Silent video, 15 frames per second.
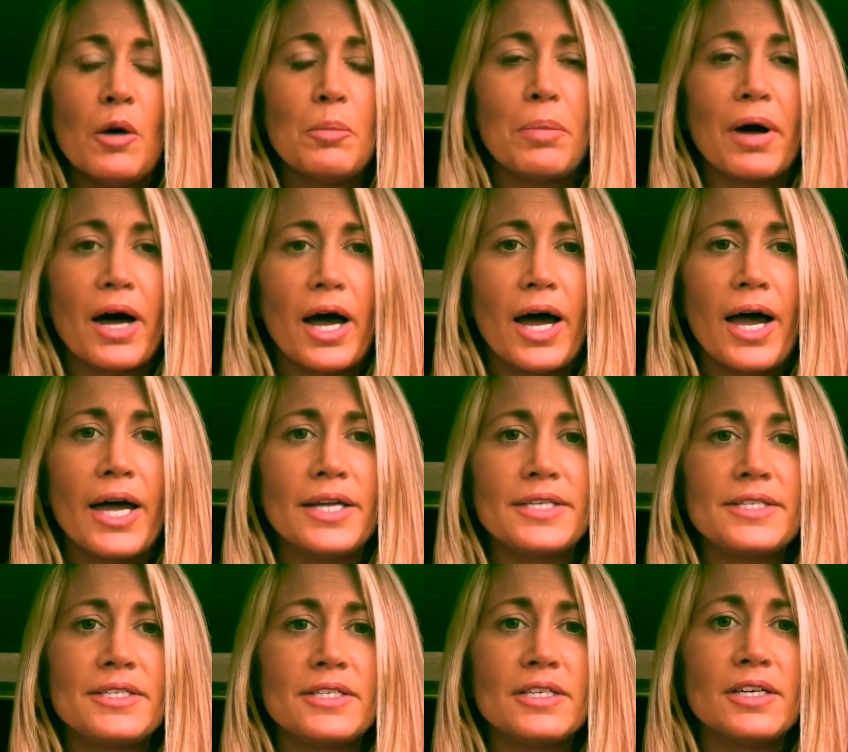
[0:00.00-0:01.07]

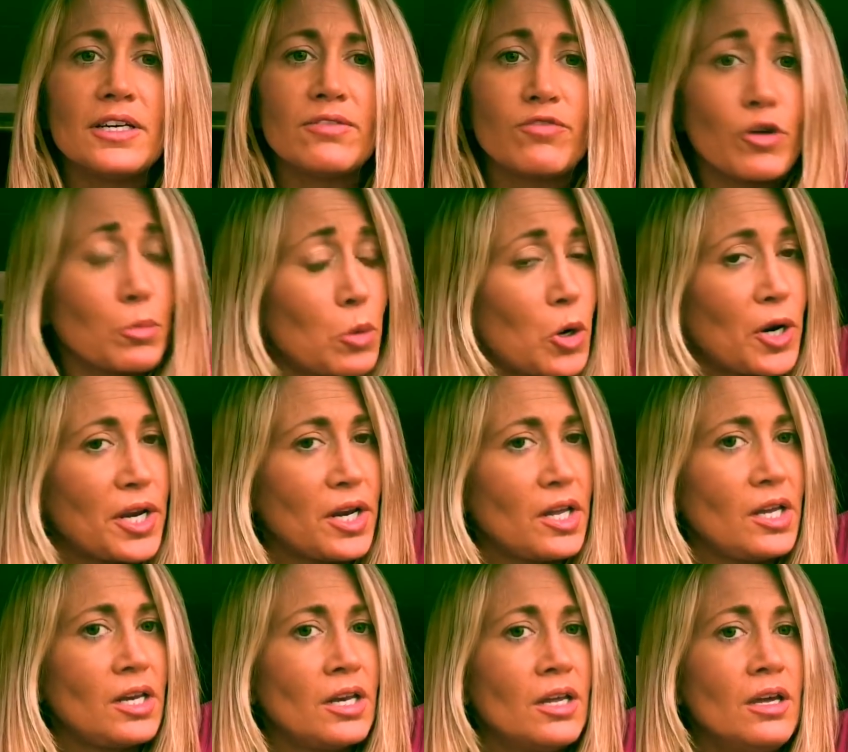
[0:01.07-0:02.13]
but for
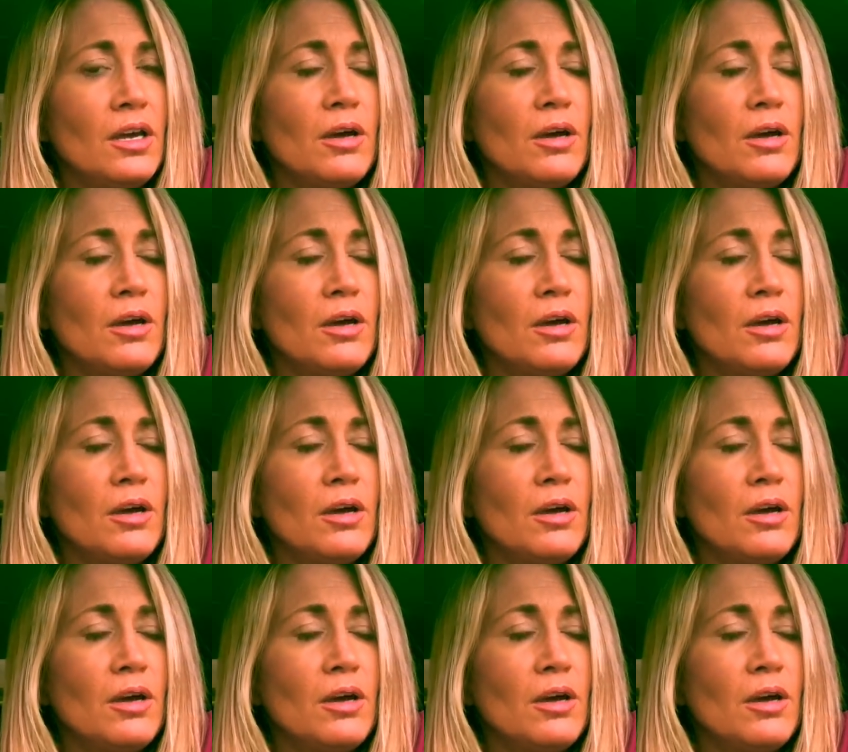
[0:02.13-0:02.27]
marketing.